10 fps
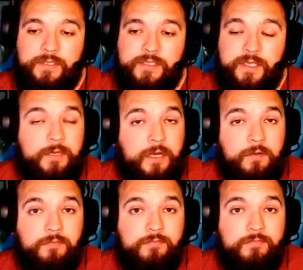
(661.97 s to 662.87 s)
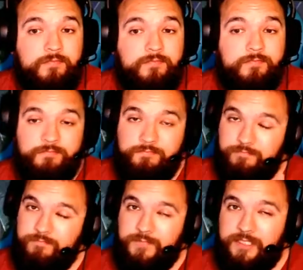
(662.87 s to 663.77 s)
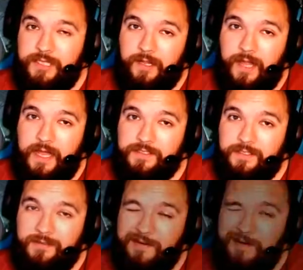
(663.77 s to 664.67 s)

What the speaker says: just let me know. Stay classy.